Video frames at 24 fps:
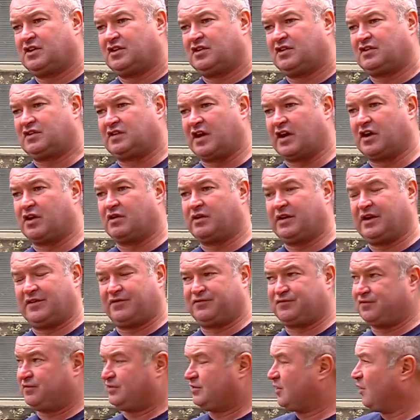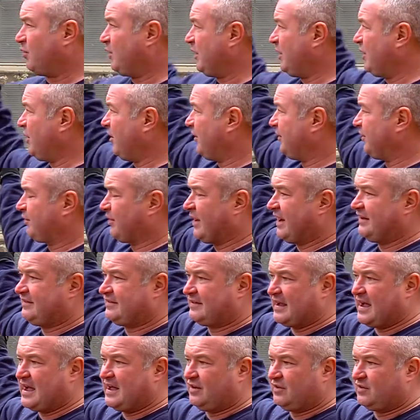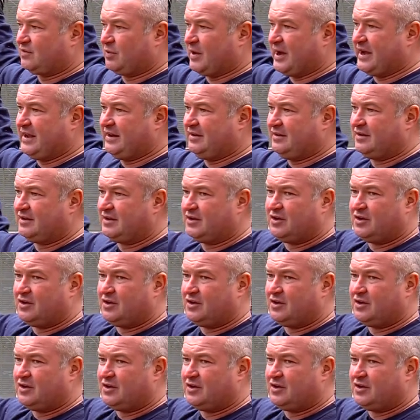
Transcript: So if the window on the right side is white,